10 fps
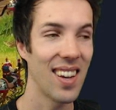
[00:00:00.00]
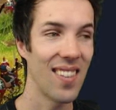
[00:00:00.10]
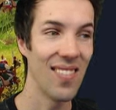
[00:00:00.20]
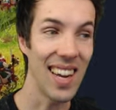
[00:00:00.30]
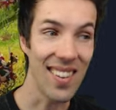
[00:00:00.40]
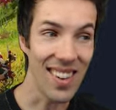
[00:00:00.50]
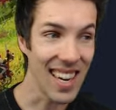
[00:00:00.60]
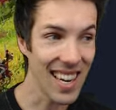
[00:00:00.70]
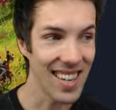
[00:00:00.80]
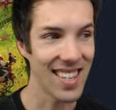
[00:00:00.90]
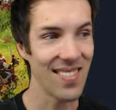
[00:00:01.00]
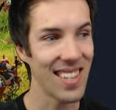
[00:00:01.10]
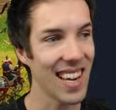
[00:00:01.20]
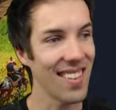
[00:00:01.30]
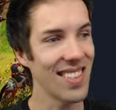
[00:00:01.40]
maybe
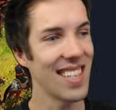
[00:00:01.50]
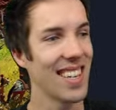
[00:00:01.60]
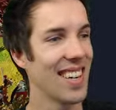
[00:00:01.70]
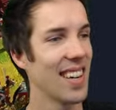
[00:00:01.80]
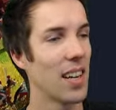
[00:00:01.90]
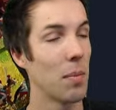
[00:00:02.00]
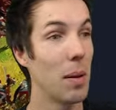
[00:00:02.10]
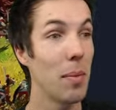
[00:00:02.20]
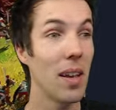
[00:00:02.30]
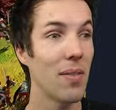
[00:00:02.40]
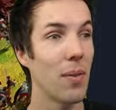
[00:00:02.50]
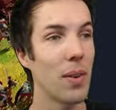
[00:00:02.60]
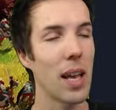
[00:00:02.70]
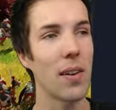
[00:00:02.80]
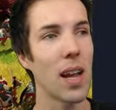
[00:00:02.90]
sometimes, maybe even
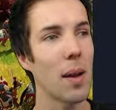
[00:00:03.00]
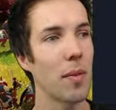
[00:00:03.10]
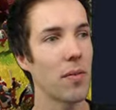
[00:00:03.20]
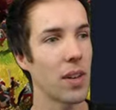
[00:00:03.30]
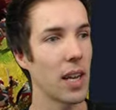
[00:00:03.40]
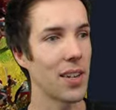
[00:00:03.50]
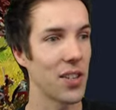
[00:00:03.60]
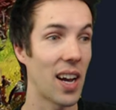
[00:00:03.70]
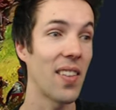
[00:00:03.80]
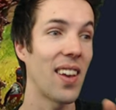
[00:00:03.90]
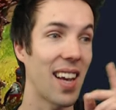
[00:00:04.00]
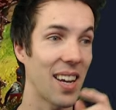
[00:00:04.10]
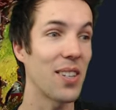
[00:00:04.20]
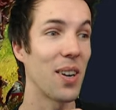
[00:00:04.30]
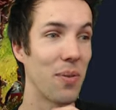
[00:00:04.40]
without Abbey of Kings. I think
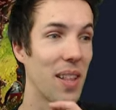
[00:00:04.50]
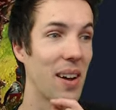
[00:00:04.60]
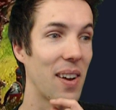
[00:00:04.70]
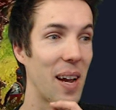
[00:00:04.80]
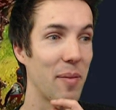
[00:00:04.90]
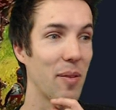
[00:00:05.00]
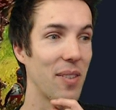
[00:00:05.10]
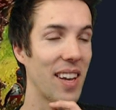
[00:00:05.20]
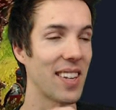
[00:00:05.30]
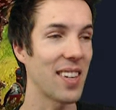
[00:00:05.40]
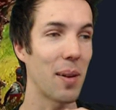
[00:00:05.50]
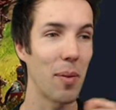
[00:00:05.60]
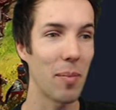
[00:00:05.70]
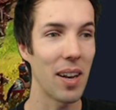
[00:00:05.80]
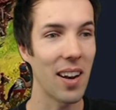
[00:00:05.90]
actually without Abbey of Kings, a
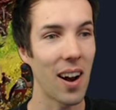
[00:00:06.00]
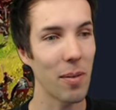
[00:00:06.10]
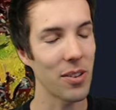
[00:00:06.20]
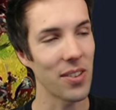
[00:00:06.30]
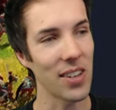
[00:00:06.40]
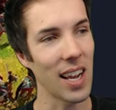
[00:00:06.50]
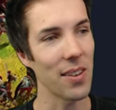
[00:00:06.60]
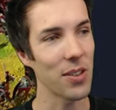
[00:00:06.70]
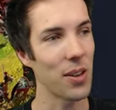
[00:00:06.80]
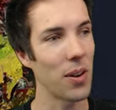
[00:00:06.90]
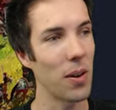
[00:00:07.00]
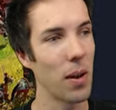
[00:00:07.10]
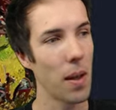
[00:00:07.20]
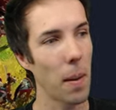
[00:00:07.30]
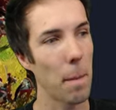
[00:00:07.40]
couple of men-at-arms into Council Hall,
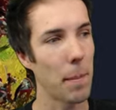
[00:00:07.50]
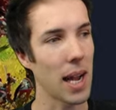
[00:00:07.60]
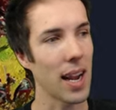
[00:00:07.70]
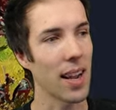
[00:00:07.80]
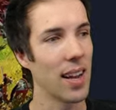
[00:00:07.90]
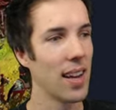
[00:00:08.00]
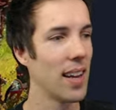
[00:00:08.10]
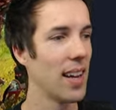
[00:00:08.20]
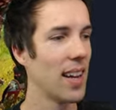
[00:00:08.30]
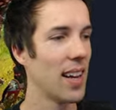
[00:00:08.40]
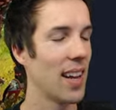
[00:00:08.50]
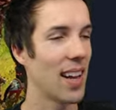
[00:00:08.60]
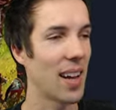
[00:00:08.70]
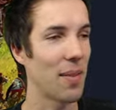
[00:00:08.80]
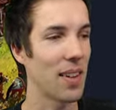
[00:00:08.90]
bang.
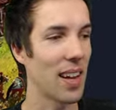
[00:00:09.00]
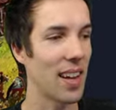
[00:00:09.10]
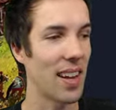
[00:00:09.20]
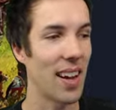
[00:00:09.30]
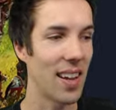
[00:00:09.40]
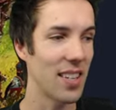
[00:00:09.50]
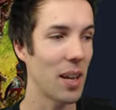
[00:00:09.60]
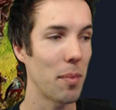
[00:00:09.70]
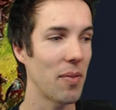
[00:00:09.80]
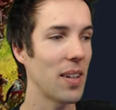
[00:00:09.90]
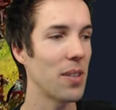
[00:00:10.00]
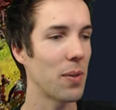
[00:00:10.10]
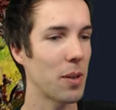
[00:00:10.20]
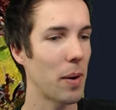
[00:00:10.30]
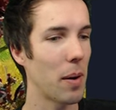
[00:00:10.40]
Uh, it's gonna be fun to
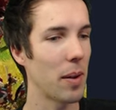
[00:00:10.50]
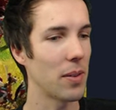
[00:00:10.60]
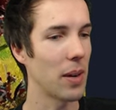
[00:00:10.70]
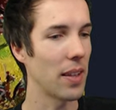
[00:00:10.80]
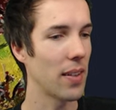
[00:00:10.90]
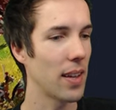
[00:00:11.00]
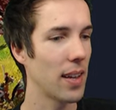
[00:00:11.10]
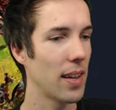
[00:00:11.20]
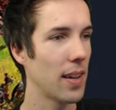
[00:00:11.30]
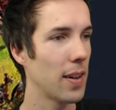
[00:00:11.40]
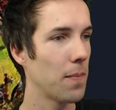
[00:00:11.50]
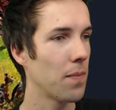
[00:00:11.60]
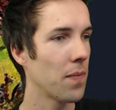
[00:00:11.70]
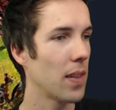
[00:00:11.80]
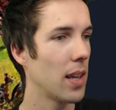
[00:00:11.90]
experiment with.
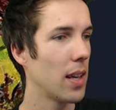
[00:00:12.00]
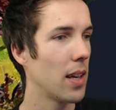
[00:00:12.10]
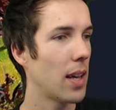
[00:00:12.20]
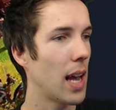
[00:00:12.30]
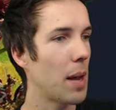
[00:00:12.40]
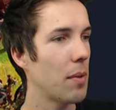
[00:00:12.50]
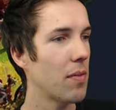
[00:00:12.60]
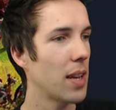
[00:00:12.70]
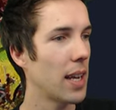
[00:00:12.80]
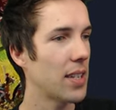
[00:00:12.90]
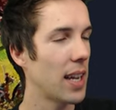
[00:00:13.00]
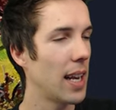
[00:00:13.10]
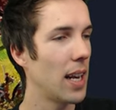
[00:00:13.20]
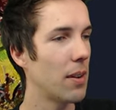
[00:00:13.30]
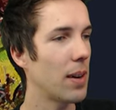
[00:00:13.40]
Abbey of Kings
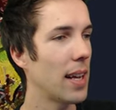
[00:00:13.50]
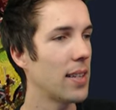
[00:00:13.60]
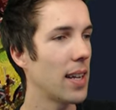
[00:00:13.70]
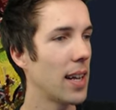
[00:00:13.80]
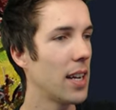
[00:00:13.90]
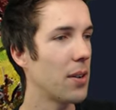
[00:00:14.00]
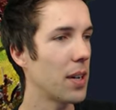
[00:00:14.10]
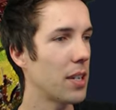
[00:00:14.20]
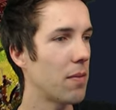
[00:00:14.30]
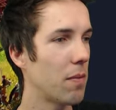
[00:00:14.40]
healing rate increased from